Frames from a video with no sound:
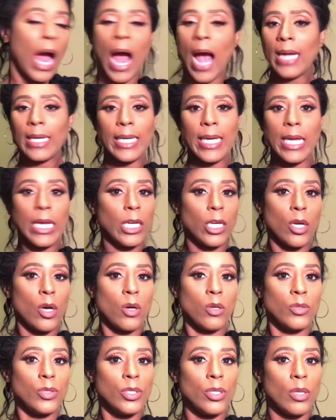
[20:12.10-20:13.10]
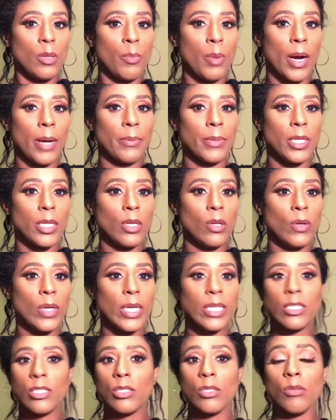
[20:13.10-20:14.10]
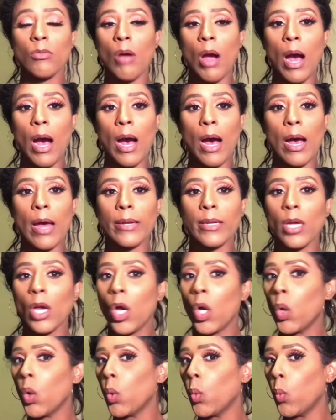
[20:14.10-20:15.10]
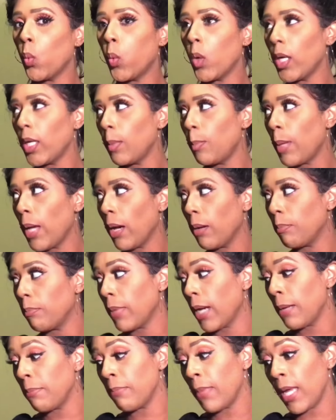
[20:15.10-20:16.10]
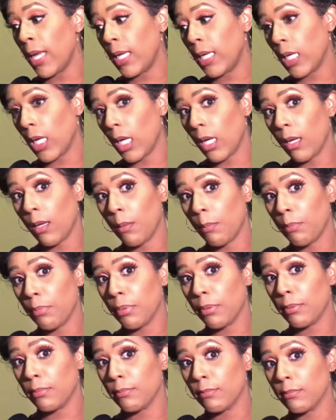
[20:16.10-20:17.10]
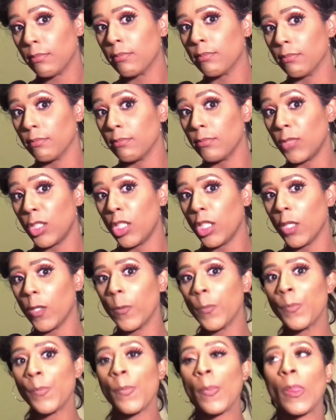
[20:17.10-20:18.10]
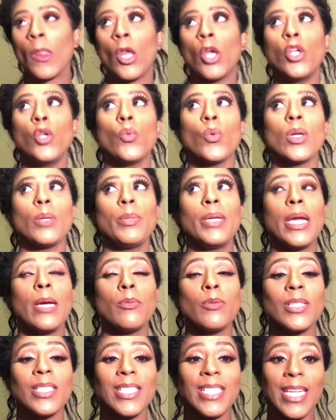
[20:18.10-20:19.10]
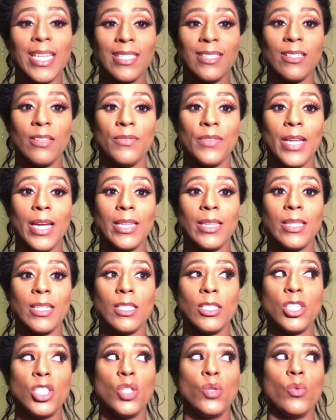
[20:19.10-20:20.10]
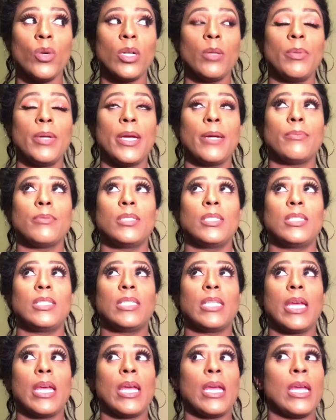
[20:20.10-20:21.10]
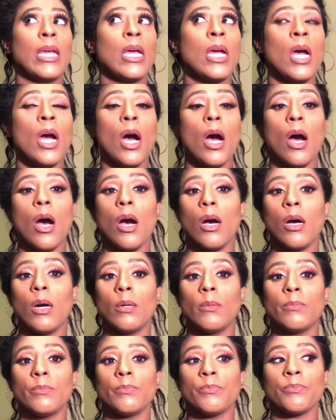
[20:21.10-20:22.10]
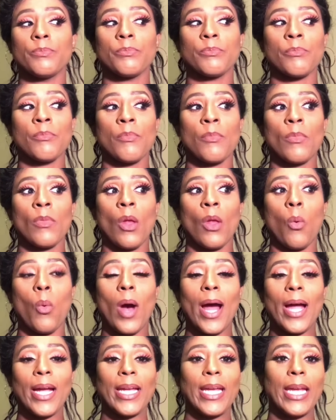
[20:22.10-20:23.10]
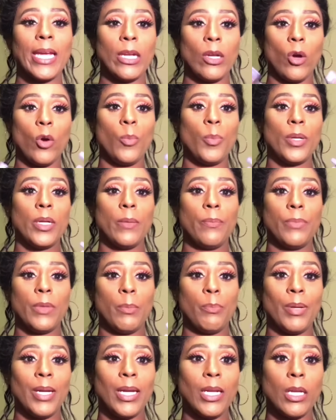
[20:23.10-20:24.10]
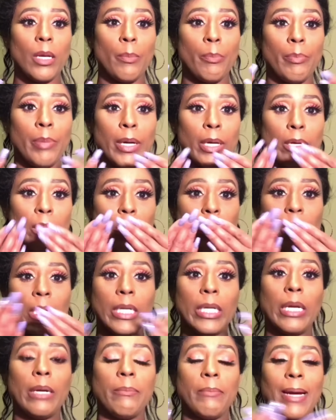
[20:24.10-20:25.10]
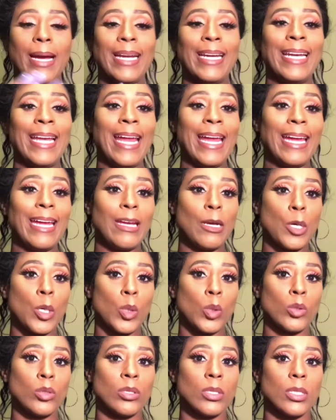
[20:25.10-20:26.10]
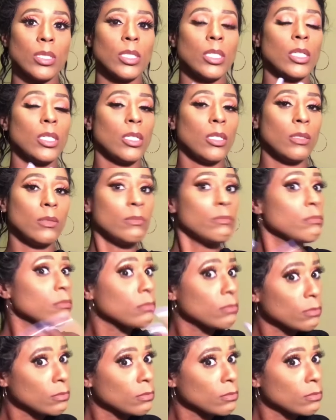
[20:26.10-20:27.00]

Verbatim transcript: I can't go to the barbecue. It's too hot. What about my makeup? You know, you want to be able to say stuff like this. You want to be able to say, um, well, I can't open up the peanut butter. Look at my nails, you know.